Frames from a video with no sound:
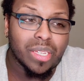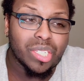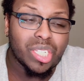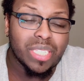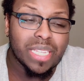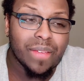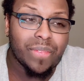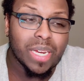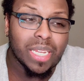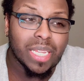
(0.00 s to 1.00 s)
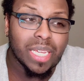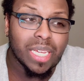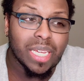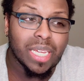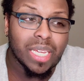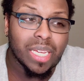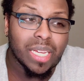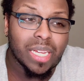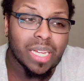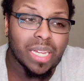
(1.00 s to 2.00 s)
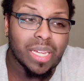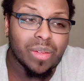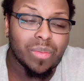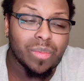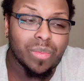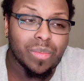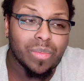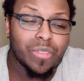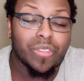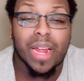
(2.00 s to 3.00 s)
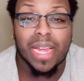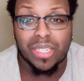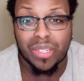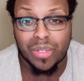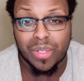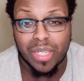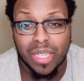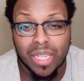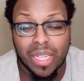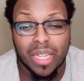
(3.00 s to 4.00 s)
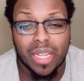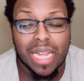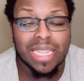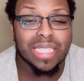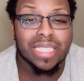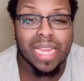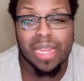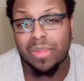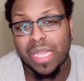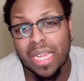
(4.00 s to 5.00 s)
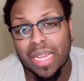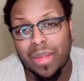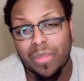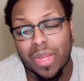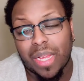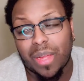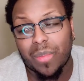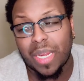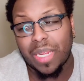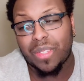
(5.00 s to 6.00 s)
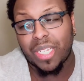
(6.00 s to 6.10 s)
she's definitely fragile at the same time. And if